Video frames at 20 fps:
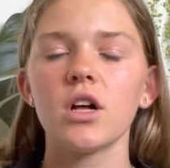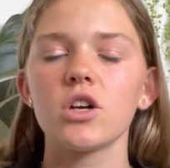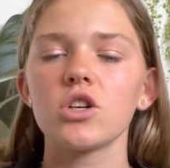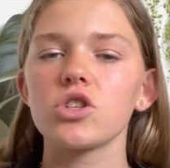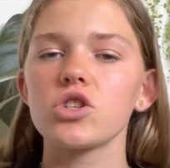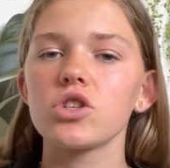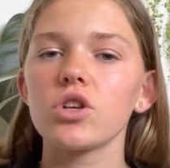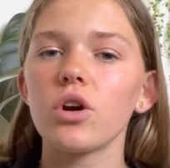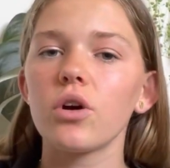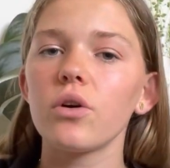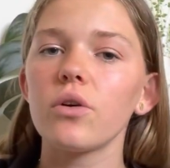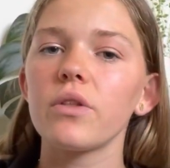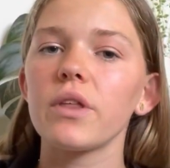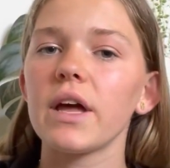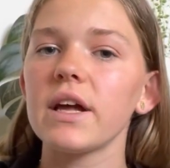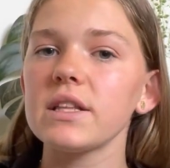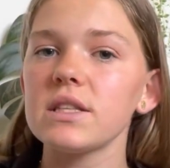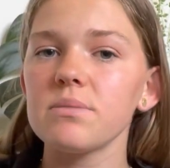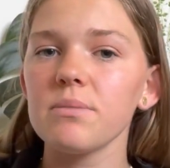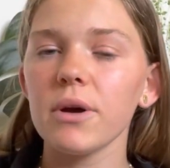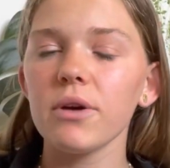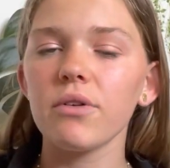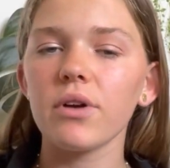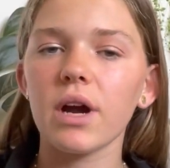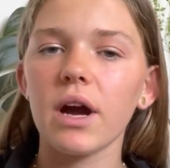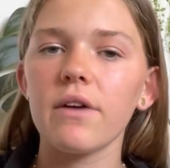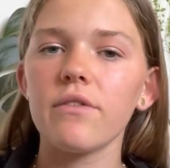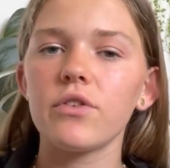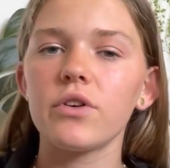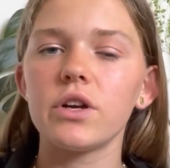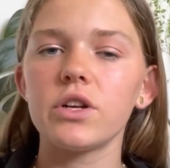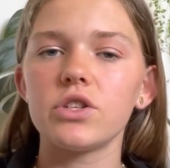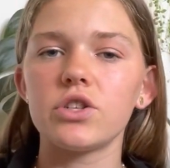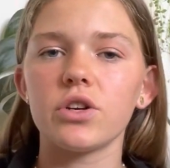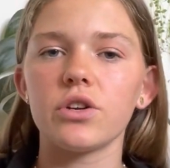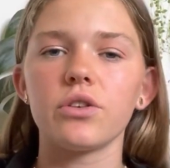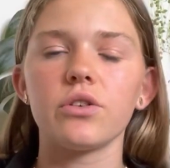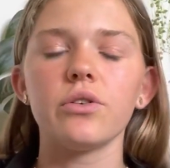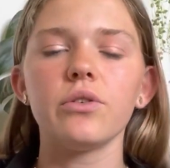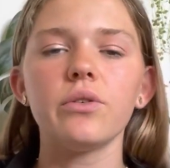So that's my recovery
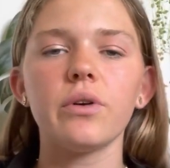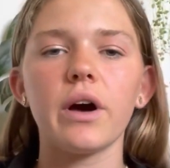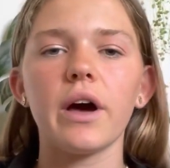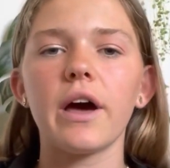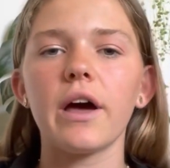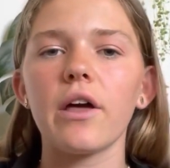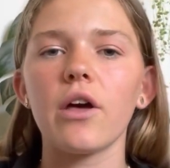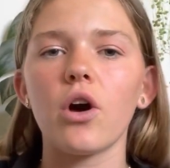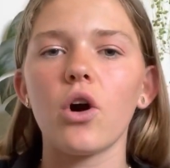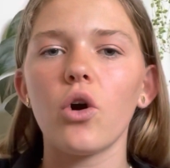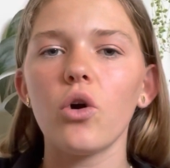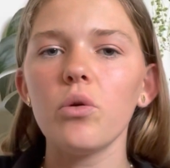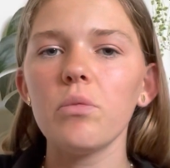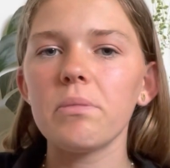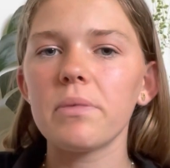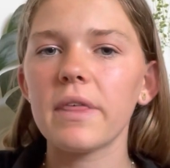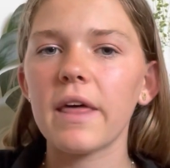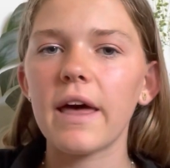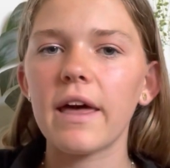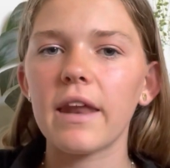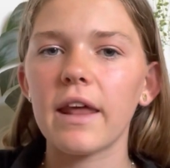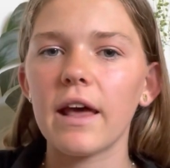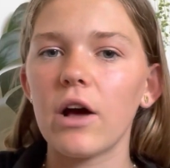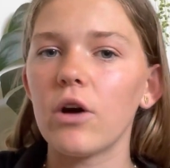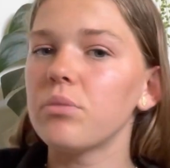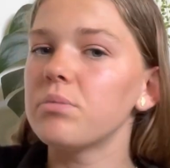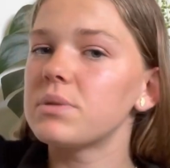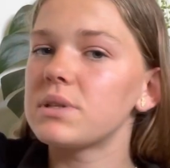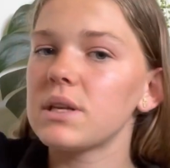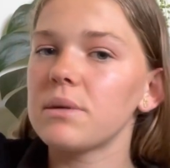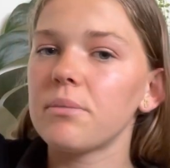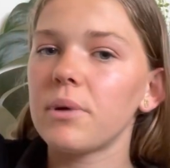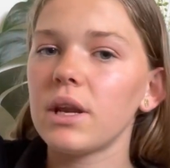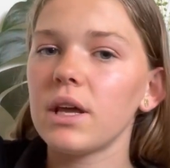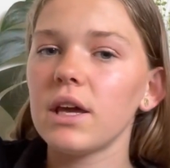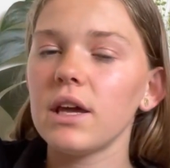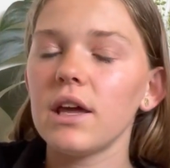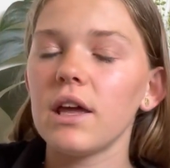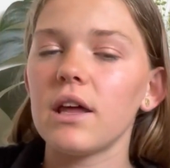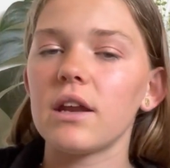journal. I hope that helps
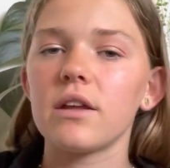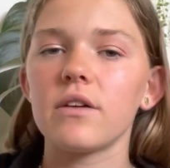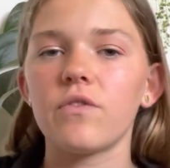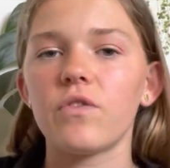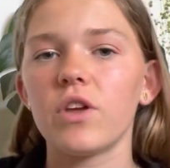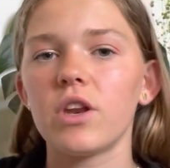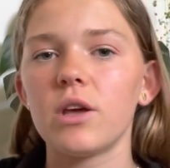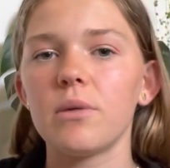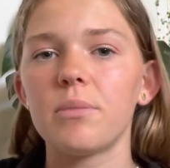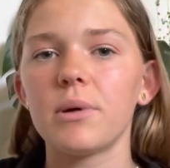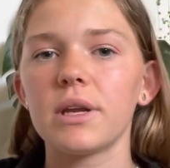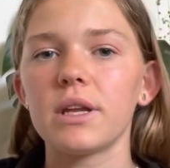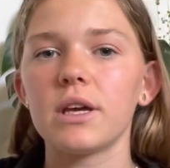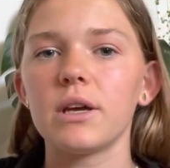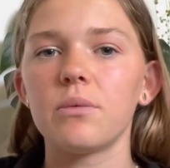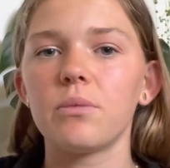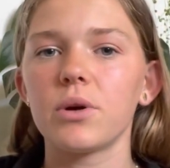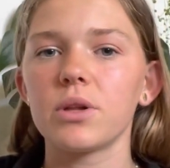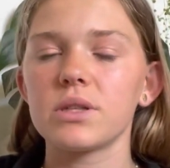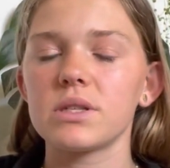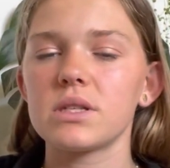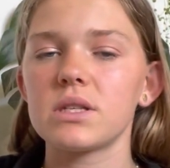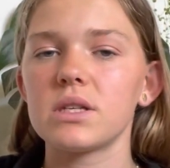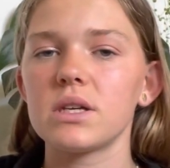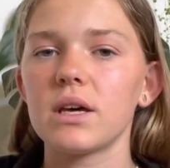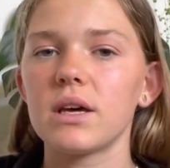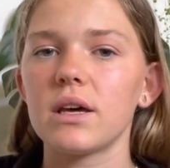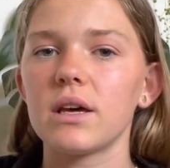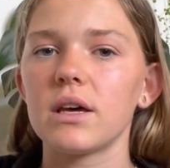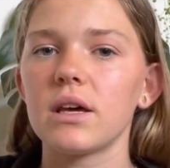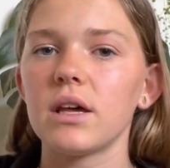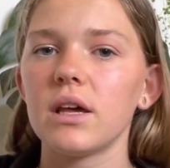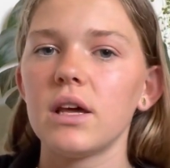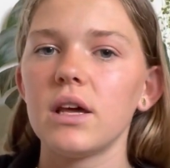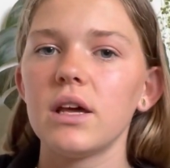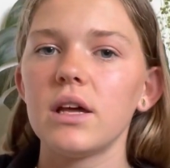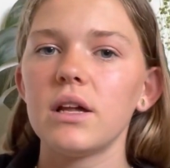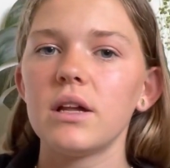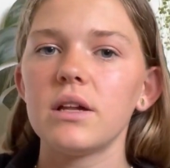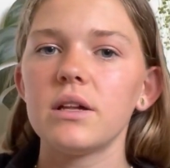somebody, and if anybody wants to
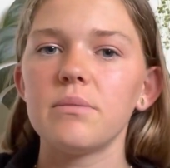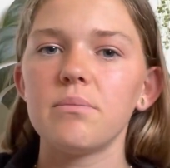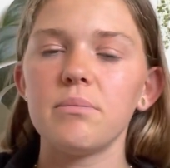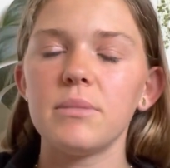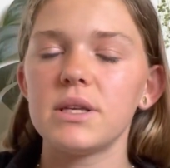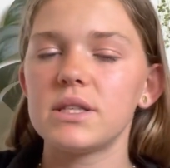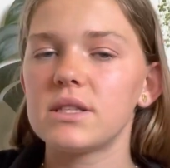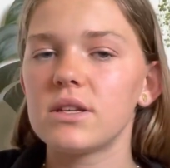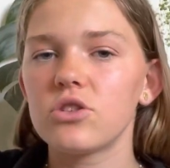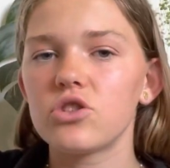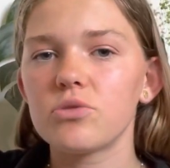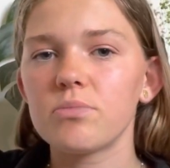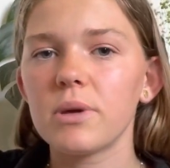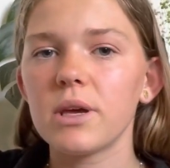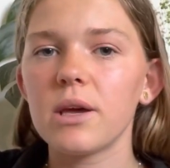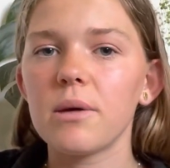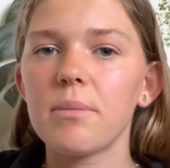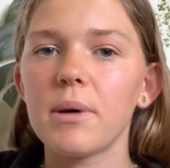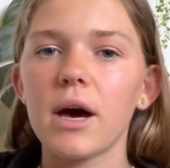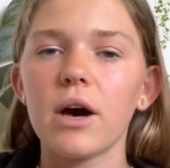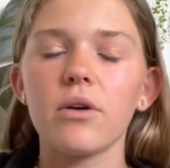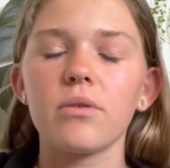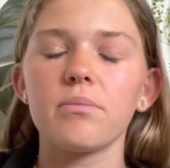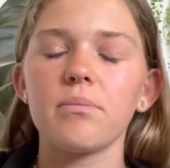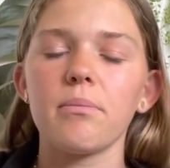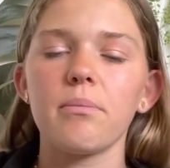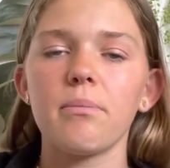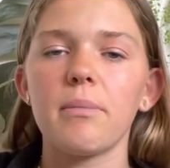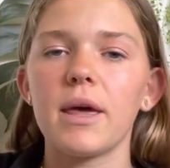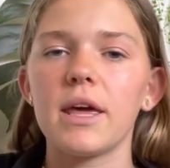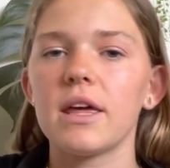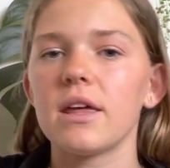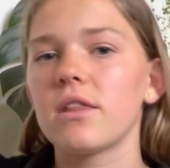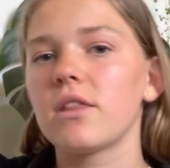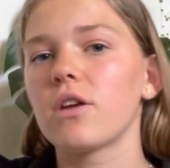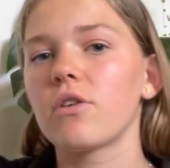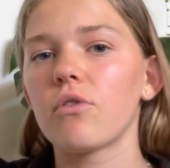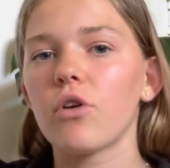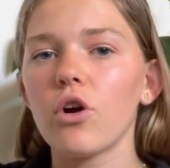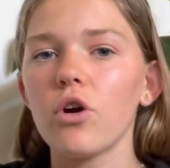message me about making
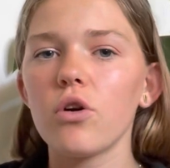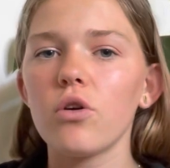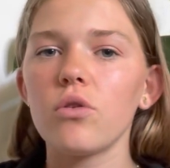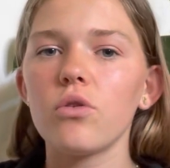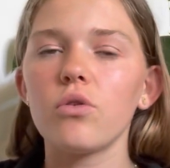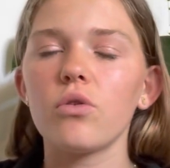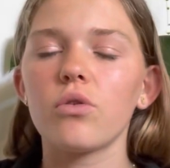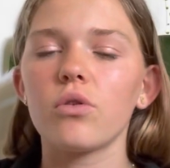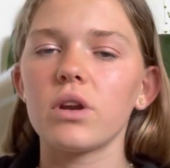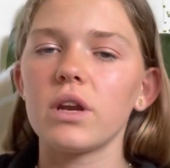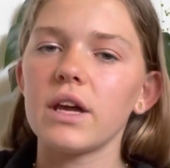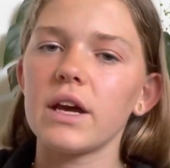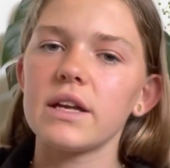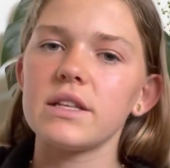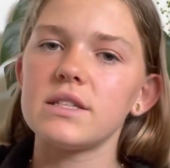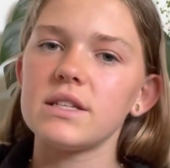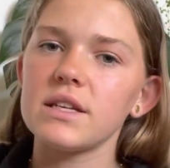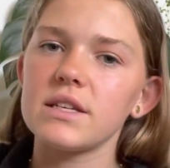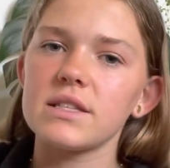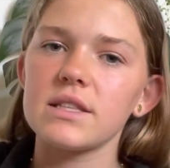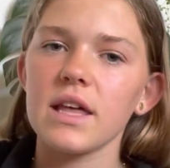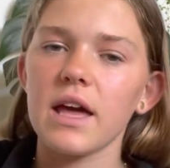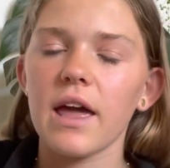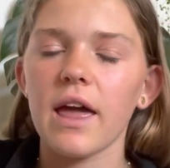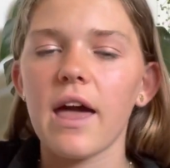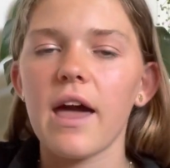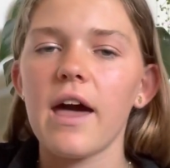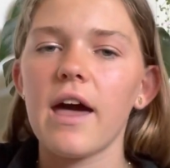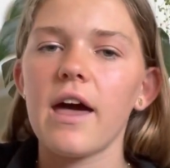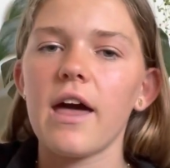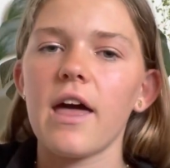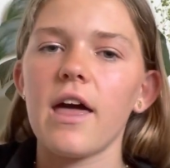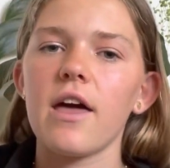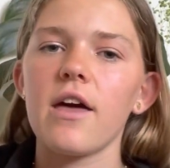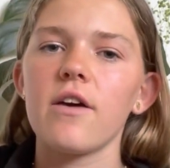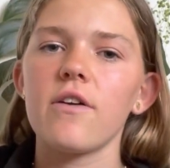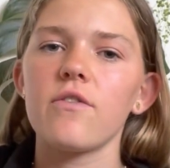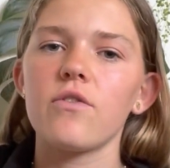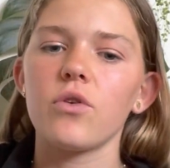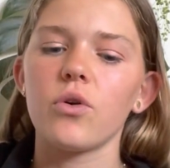their own or any ideas they
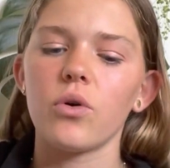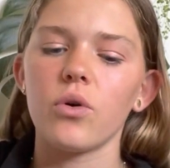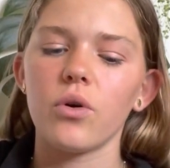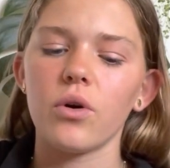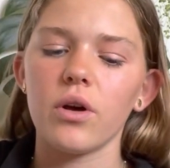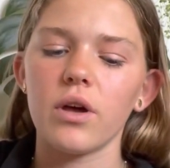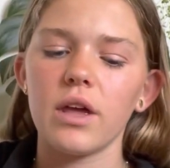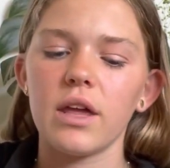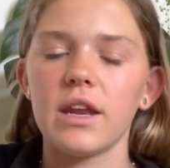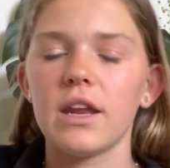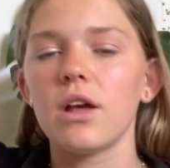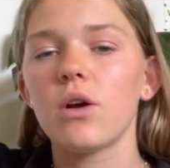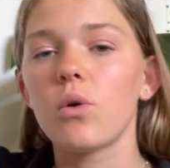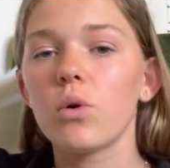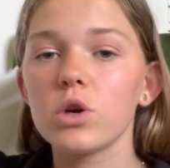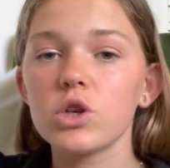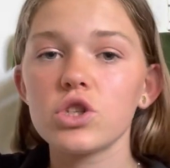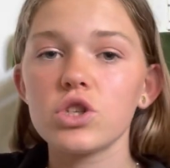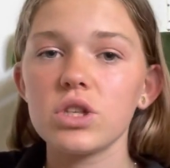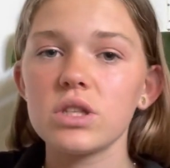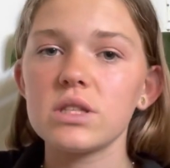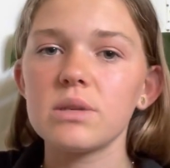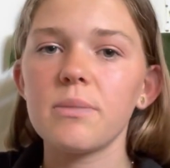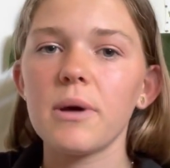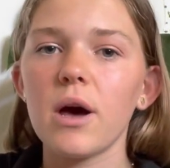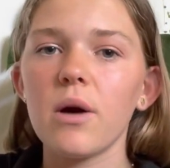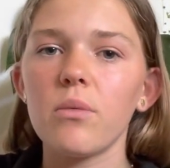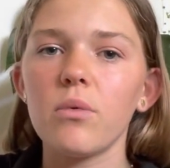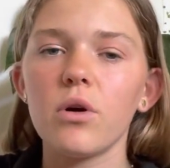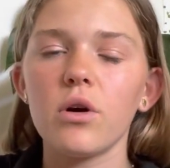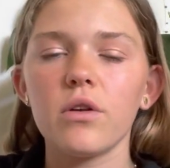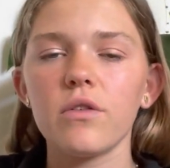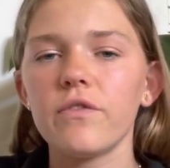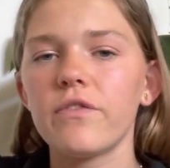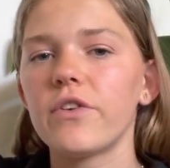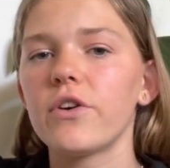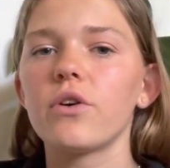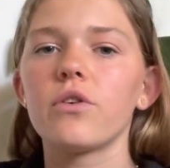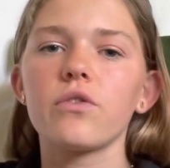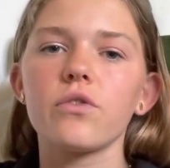have or any questions about one,
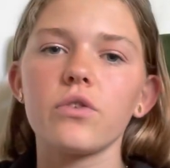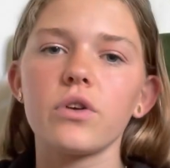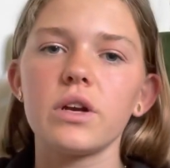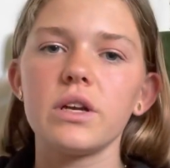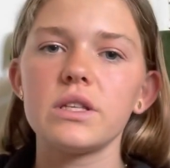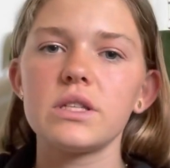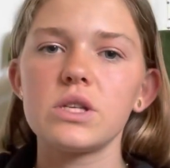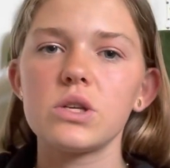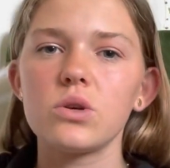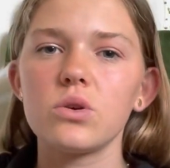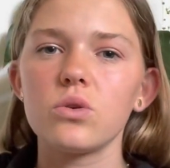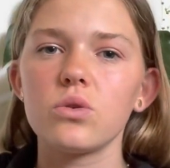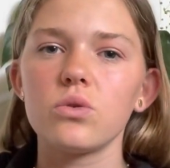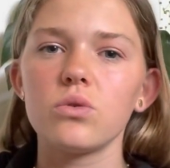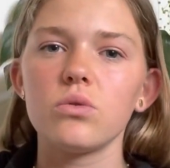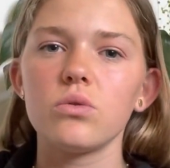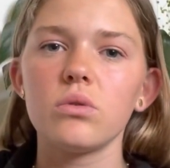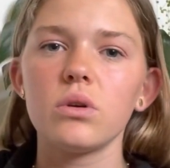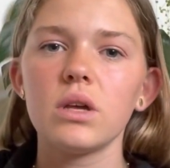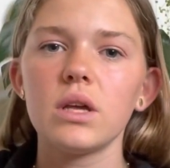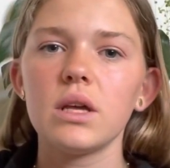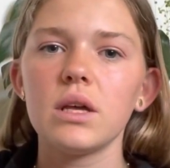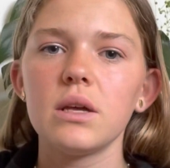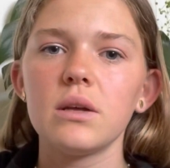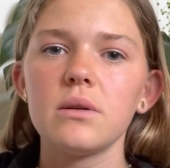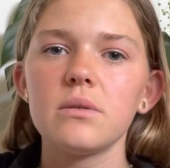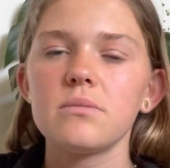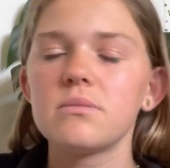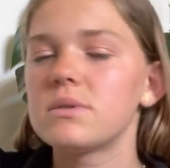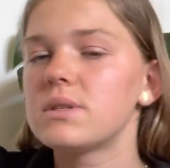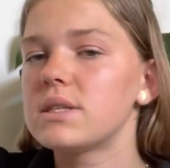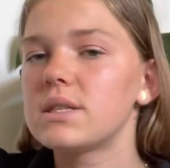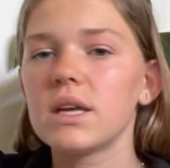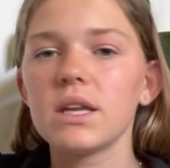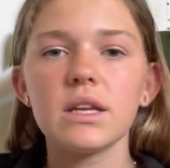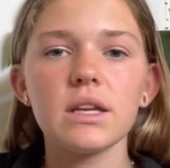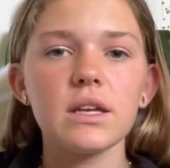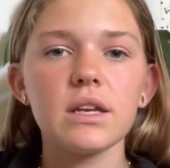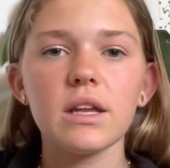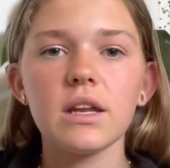feel free to send
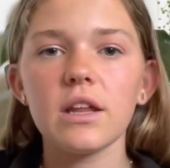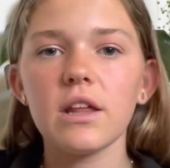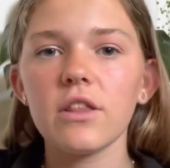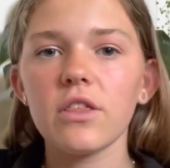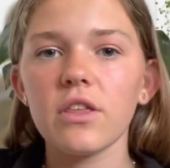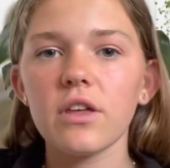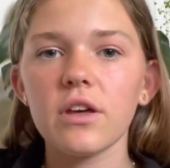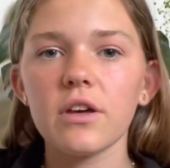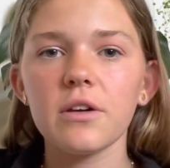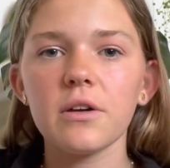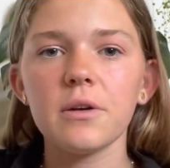in anything.